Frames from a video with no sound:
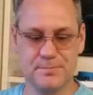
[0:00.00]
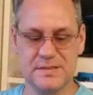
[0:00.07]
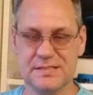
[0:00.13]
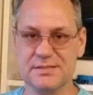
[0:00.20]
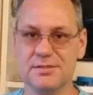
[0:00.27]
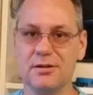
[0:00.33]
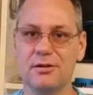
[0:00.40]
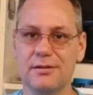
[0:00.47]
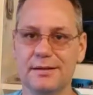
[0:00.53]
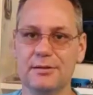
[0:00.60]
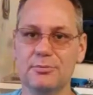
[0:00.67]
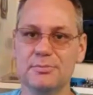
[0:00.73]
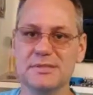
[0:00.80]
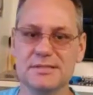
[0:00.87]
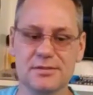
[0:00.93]

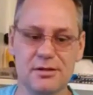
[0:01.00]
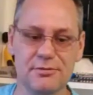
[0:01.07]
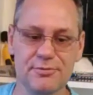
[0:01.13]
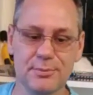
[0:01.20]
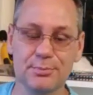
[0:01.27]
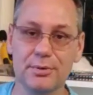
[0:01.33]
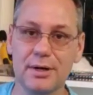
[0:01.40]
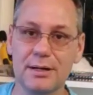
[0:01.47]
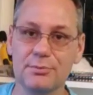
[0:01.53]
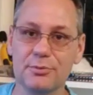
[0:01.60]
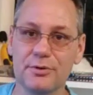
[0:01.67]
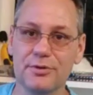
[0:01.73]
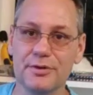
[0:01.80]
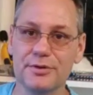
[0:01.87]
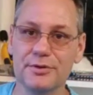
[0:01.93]
helped me solve the problem
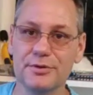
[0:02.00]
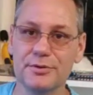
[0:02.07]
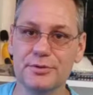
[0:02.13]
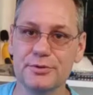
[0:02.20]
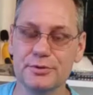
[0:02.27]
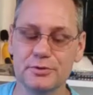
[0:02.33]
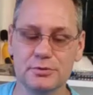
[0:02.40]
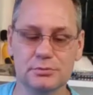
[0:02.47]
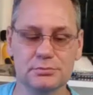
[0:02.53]
with a new